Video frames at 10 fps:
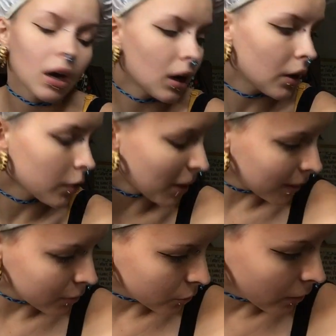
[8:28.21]
their
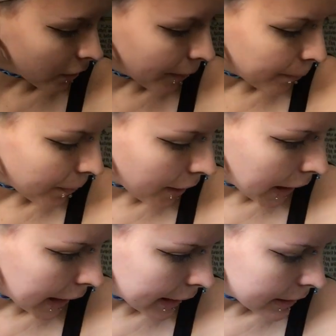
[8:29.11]
mom was with them.
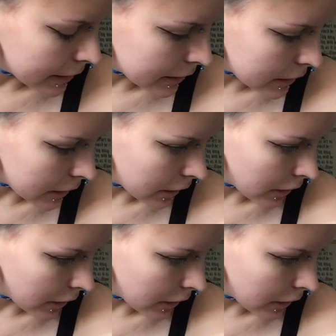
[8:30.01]
And,